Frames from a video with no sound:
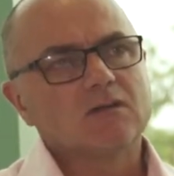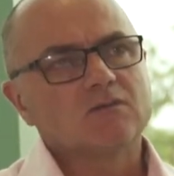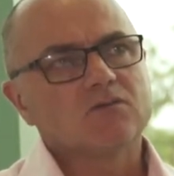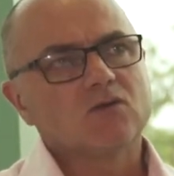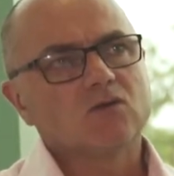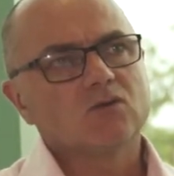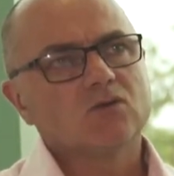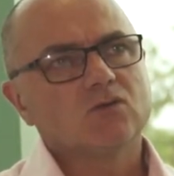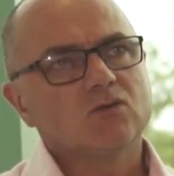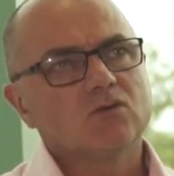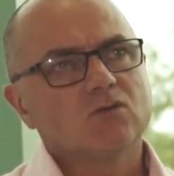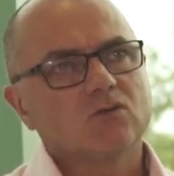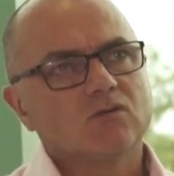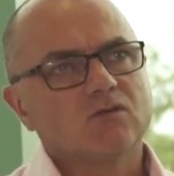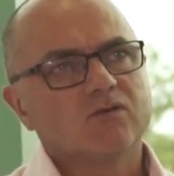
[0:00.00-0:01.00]
For
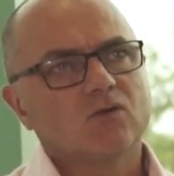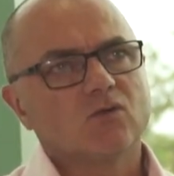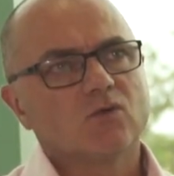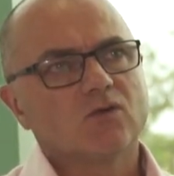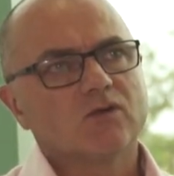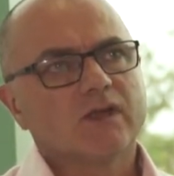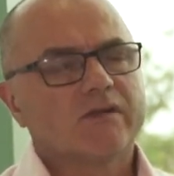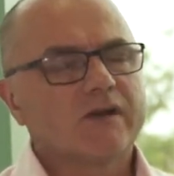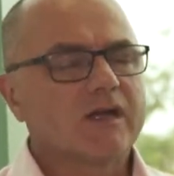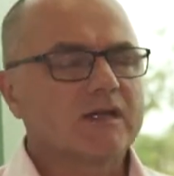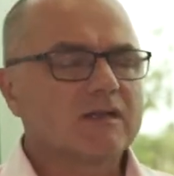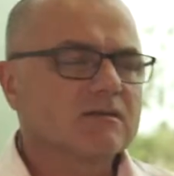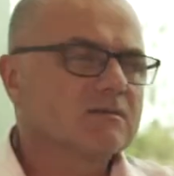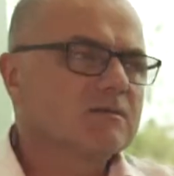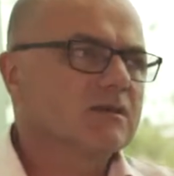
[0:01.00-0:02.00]
for wool, there
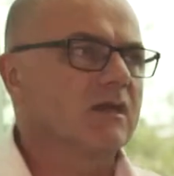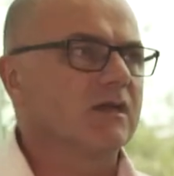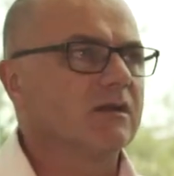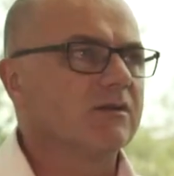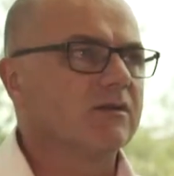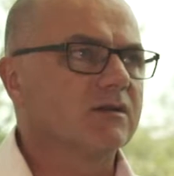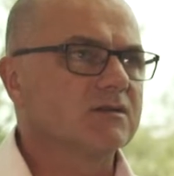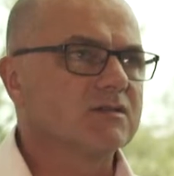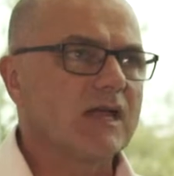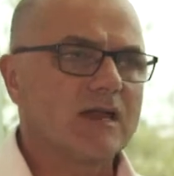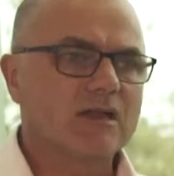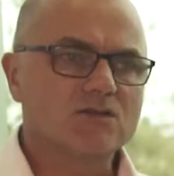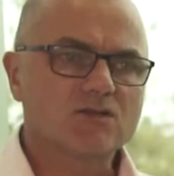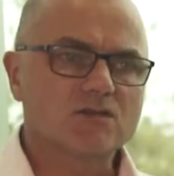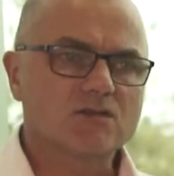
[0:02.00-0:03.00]
are yeah, there are
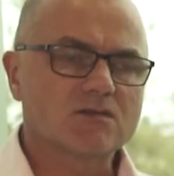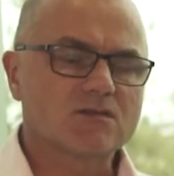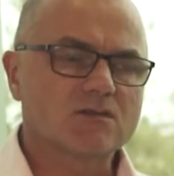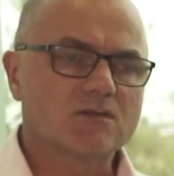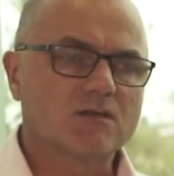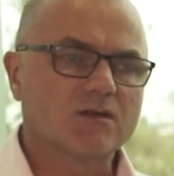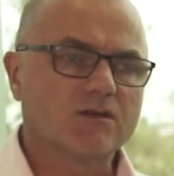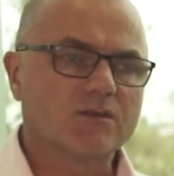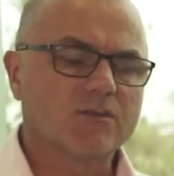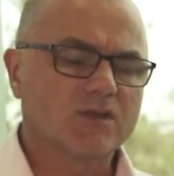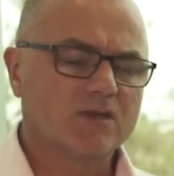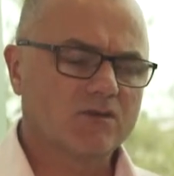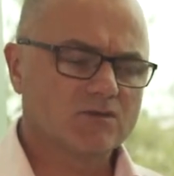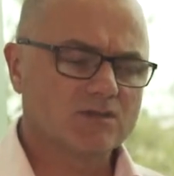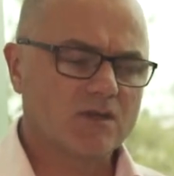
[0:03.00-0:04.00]
challenges. There are
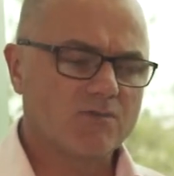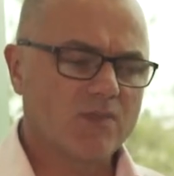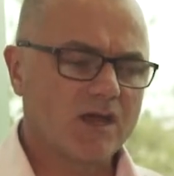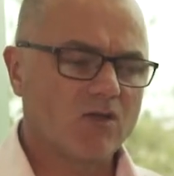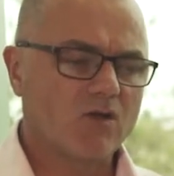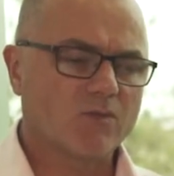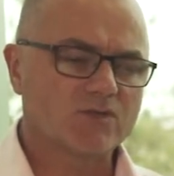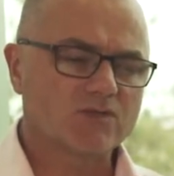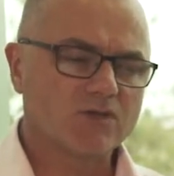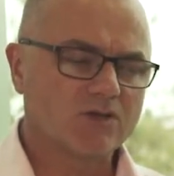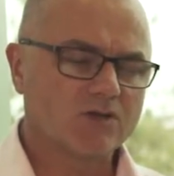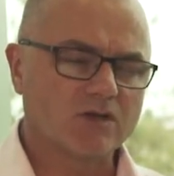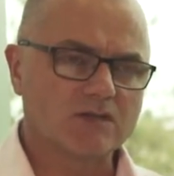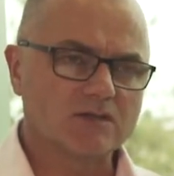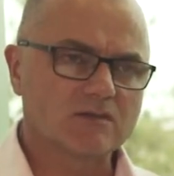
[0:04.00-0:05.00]
there are also many
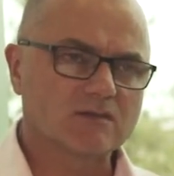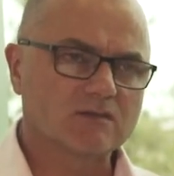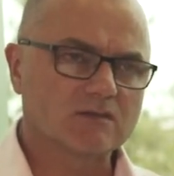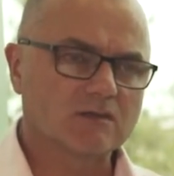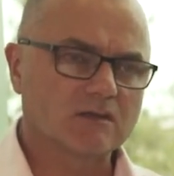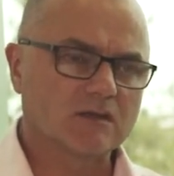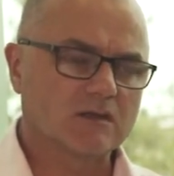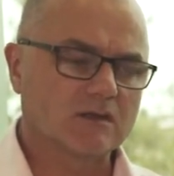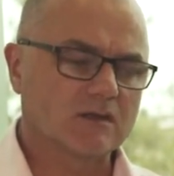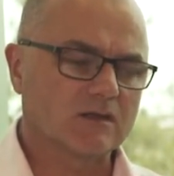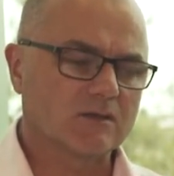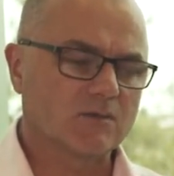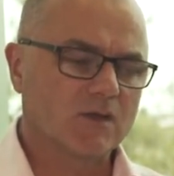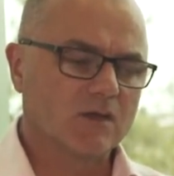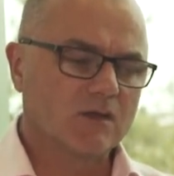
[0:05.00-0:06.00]
opportunities.
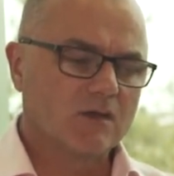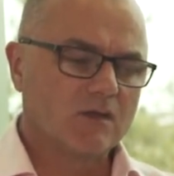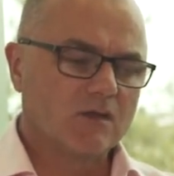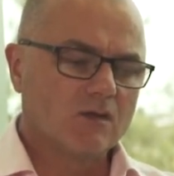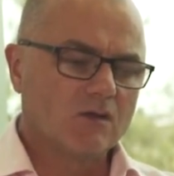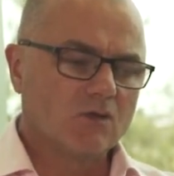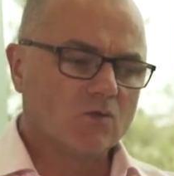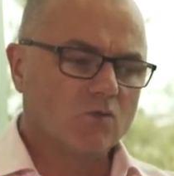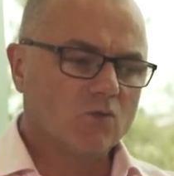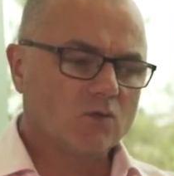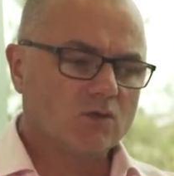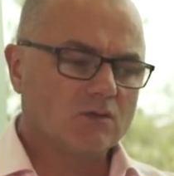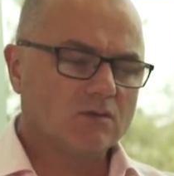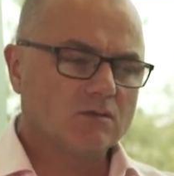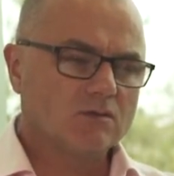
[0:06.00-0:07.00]
Um,
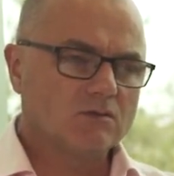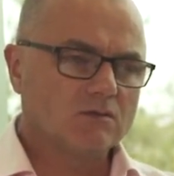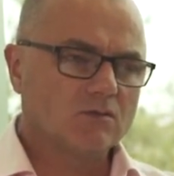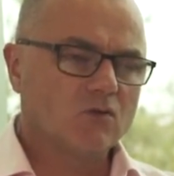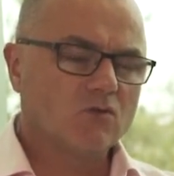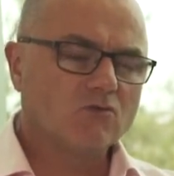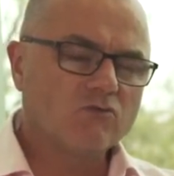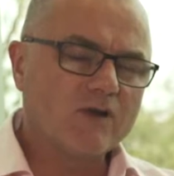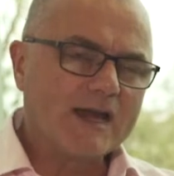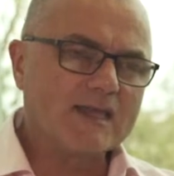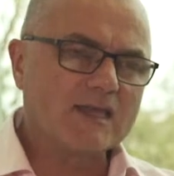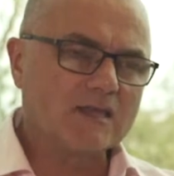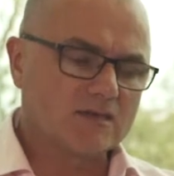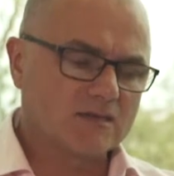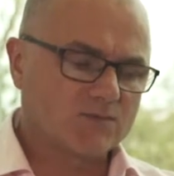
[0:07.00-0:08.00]
wool
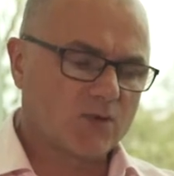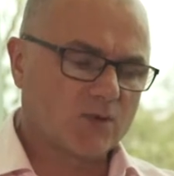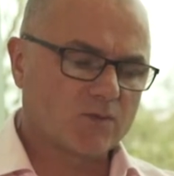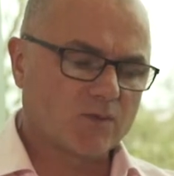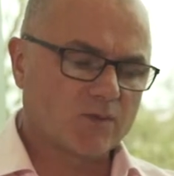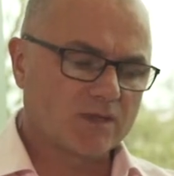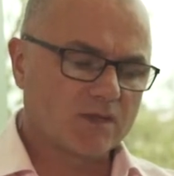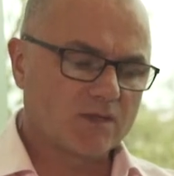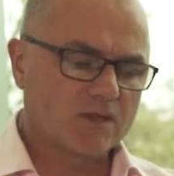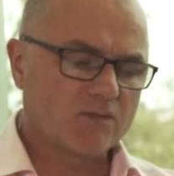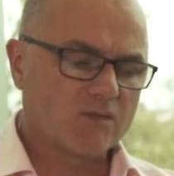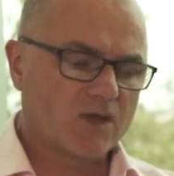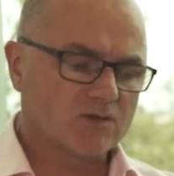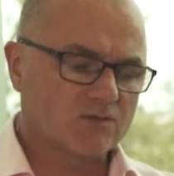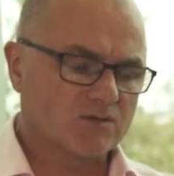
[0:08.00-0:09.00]
already is probably the
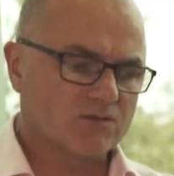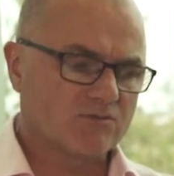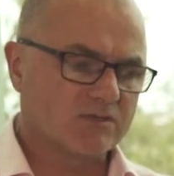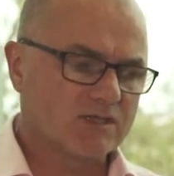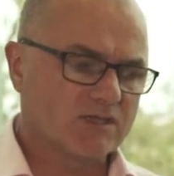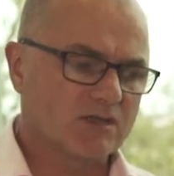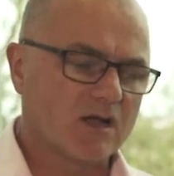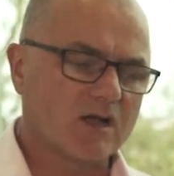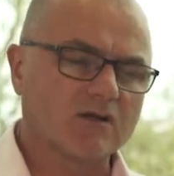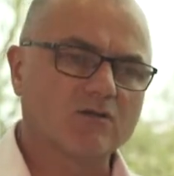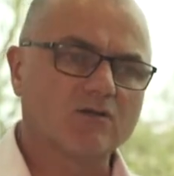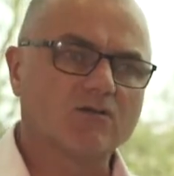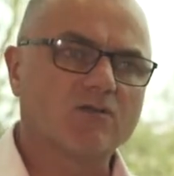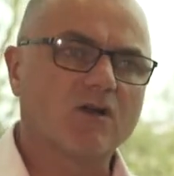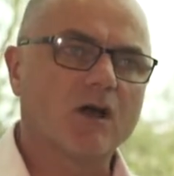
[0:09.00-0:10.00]
most
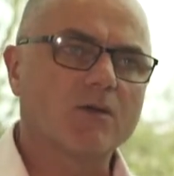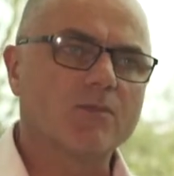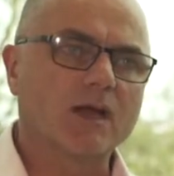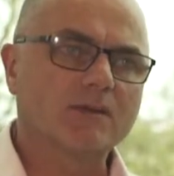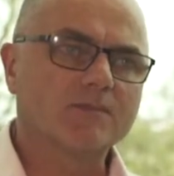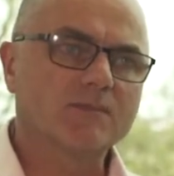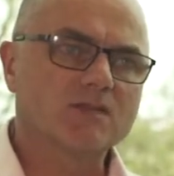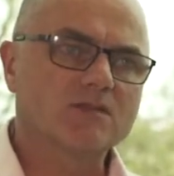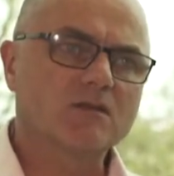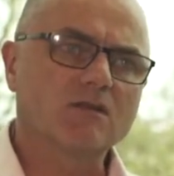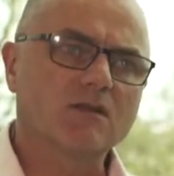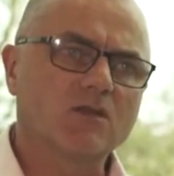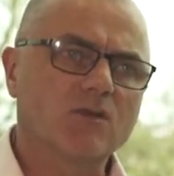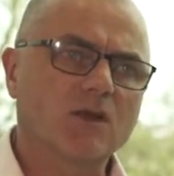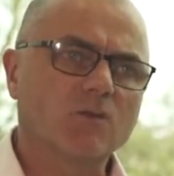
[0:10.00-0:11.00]
recycled fibre,
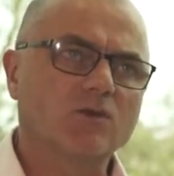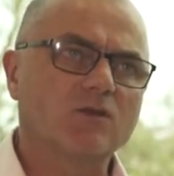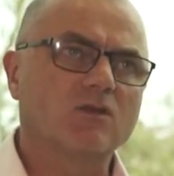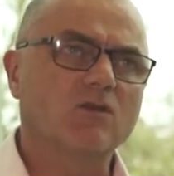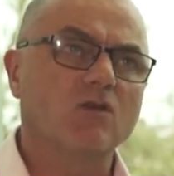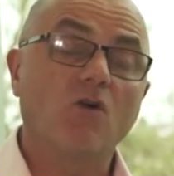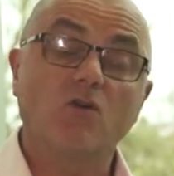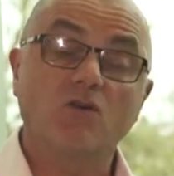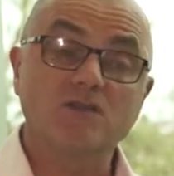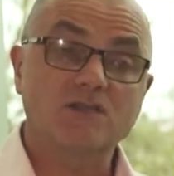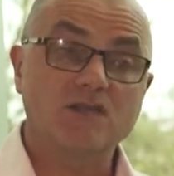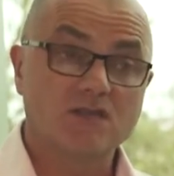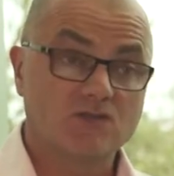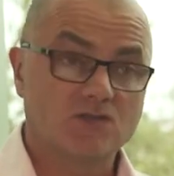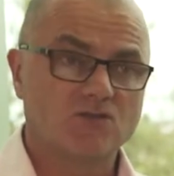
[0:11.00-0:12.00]
certainly the one with the
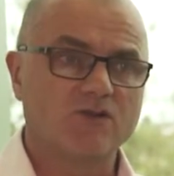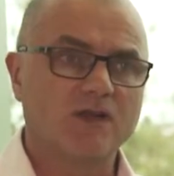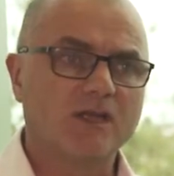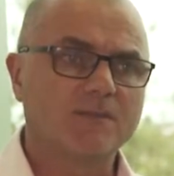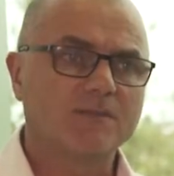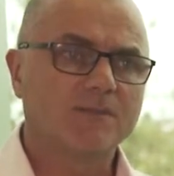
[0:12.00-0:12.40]
longest history